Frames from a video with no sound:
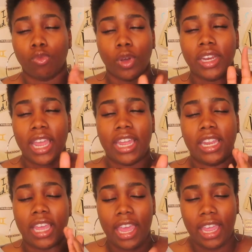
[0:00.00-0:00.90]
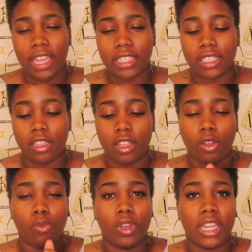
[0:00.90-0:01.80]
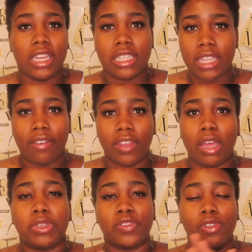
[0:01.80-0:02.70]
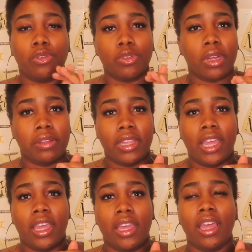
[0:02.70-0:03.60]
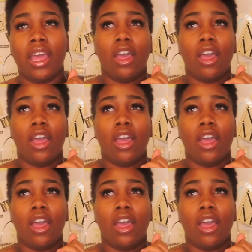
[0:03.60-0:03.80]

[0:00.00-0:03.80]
187. I was floating around that.